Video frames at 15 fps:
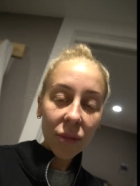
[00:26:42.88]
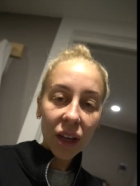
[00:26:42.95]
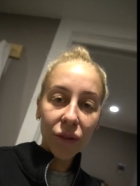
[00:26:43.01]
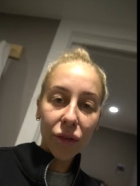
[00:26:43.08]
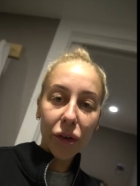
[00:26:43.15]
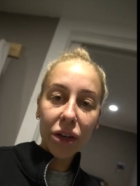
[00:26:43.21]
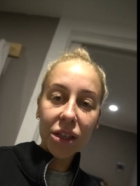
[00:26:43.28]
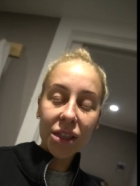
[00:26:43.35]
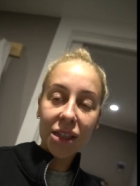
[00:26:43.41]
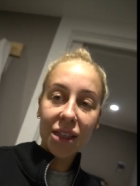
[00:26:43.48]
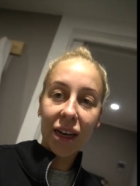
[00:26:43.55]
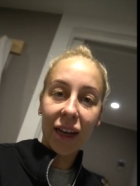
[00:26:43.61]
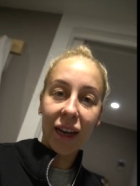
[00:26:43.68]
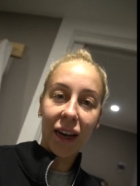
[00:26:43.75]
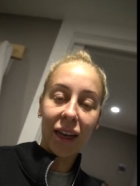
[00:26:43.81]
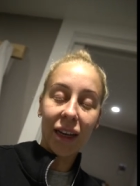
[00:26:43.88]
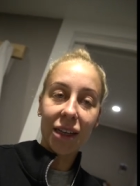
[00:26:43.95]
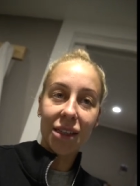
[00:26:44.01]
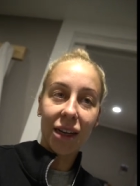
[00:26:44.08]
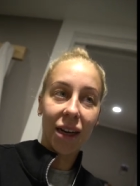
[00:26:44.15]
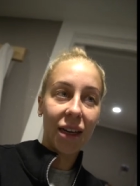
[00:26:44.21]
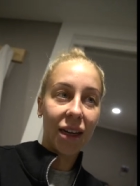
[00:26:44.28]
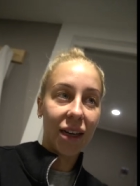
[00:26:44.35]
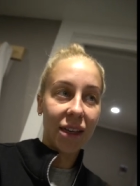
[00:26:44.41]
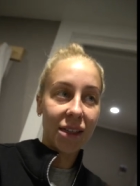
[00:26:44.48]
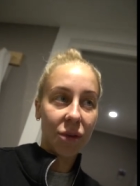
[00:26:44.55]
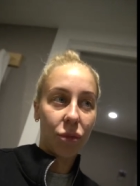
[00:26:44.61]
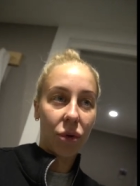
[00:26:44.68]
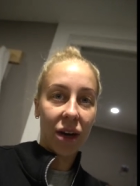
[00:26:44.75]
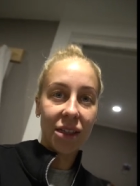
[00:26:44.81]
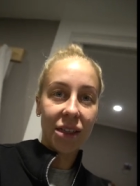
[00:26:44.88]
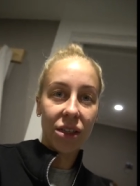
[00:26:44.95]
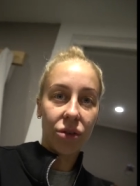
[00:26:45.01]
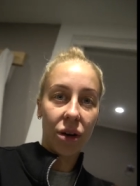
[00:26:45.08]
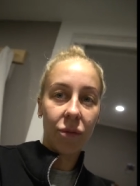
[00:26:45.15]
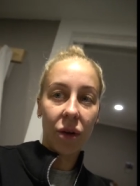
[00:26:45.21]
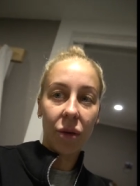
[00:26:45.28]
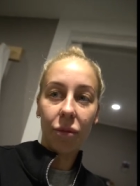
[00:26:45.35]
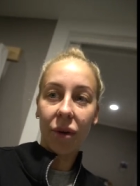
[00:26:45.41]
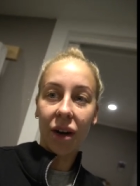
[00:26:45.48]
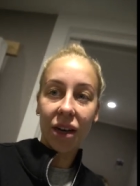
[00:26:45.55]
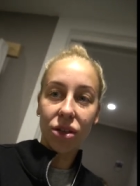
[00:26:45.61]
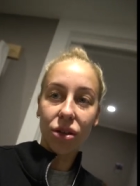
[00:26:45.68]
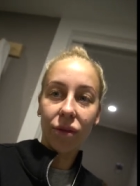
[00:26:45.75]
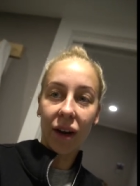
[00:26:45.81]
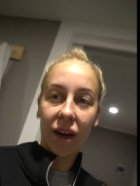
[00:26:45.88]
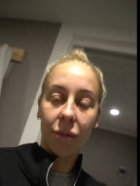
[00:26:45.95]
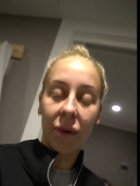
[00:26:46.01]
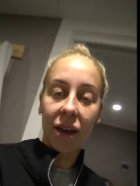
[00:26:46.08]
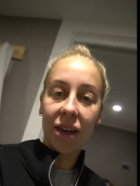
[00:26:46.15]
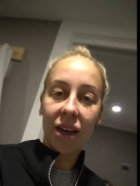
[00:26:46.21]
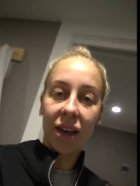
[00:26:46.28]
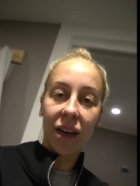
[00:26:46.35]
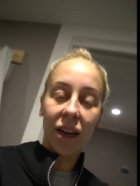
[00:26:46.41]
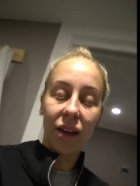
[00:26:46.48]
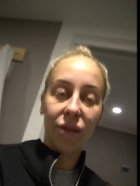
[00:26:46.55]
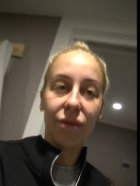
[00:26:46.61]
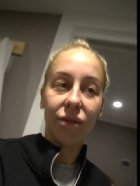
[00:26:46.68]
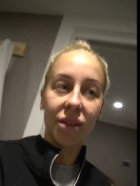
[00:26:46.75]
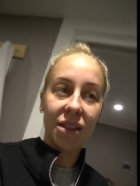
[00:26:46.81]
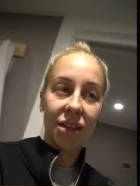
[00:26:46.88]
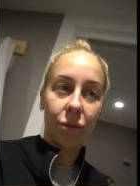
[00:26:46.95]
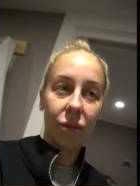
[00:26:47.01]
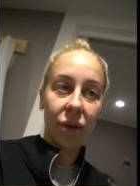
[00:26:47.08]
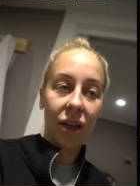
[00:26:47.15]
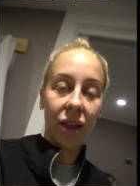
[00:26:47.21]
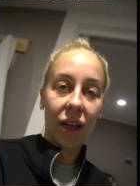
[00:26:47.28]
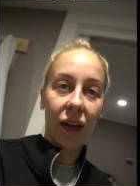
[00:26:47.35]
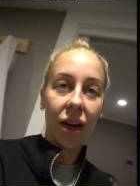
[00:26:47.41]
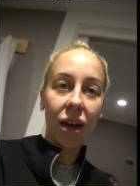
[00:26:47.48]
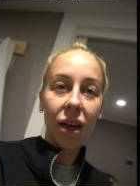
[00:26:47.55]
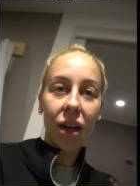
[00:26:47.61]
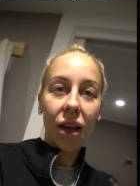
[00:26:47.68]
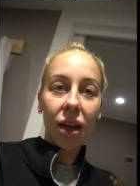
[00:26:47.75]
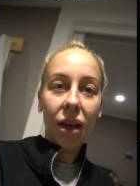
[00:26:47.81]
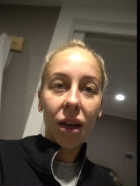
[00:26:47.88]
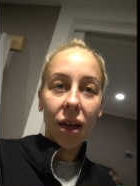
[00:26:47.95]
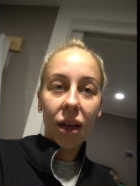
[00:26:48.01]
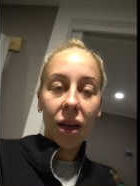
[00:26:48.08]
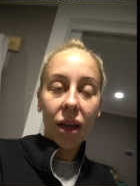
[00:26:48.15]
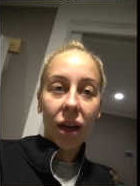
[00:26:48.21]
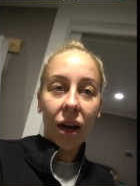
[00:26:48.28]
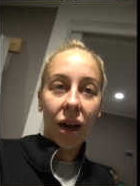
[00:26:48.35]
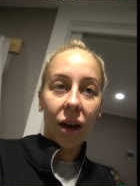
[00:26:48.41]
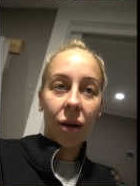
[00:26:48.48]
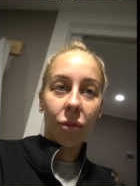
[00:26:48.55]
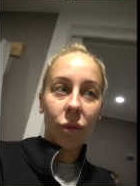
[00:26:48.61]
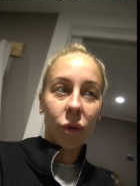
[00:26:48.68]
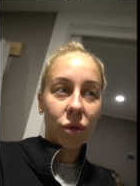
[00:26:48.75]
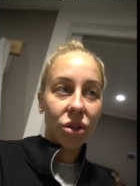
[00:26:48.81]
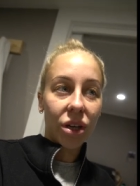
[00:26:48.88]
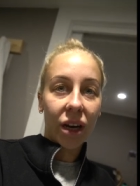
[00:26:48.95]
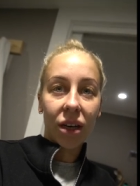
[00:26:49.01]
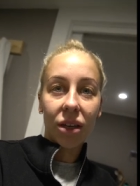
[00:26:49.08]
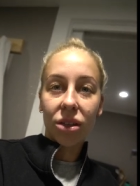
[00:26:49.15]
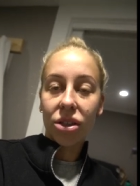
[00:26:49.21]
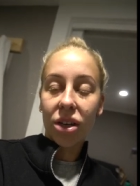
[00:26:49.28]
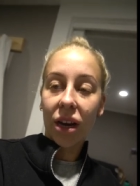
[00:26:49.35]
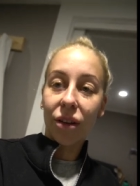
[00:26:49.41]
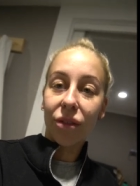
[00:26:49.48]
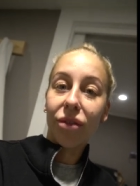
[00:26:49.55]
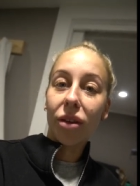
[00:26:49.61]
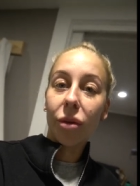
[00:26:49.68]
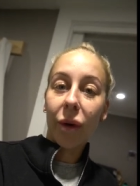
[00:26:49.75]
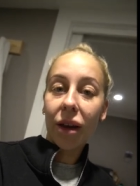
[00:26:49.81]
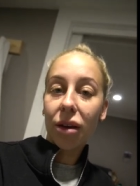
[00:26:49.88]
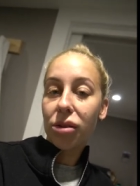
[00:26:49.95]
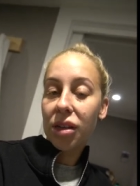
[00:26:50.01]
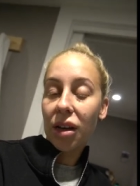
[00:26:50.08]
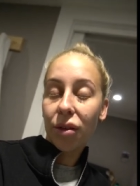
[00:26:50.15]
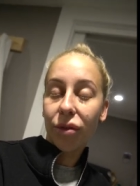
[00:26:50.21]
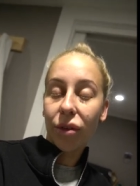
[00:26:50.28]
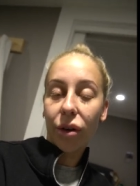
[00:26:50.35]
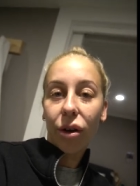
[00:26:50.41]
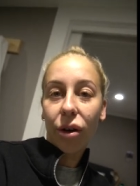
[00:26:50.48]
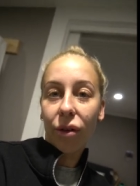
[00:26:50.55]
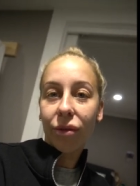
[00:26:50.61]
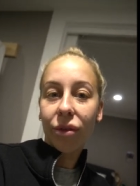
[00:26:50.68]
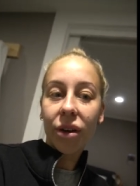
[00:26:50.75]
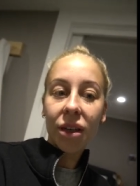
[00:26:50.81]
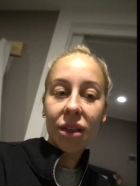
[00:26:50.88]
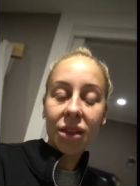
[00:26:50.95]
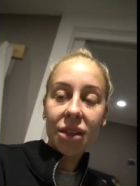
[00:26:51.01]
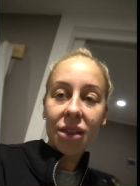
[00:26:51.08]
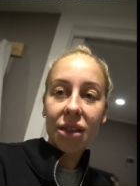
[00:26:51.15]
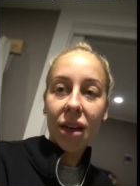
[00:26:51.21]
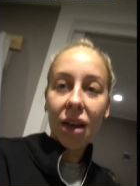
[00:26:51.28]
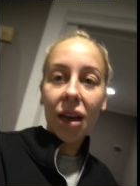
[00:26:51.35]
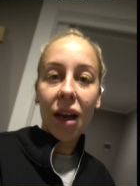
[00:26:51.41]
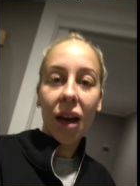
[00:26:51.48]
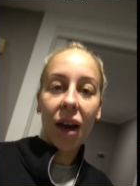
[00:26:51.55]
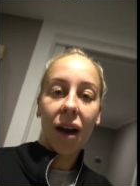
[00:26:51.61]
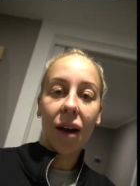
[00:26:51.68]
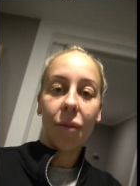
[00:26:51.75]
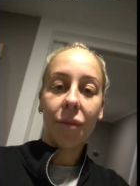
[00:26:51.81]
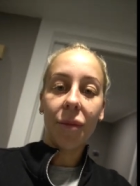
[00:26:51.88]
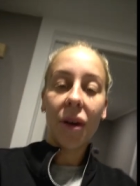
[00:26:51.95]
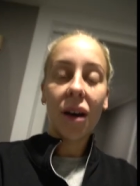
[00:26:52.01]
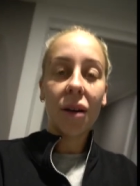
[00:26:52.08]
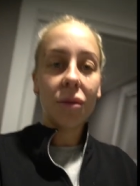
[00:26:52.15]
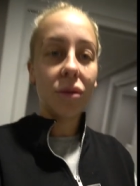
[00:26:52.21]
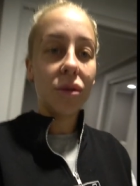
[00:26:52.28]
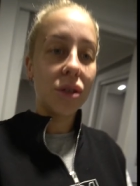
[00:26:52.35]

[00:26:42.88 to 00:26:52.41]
if you're interested in getting it done, it is a pricey treatment, but I do recommend it if it's something that um, will change how you feel about yourself or your confidence. Um, I will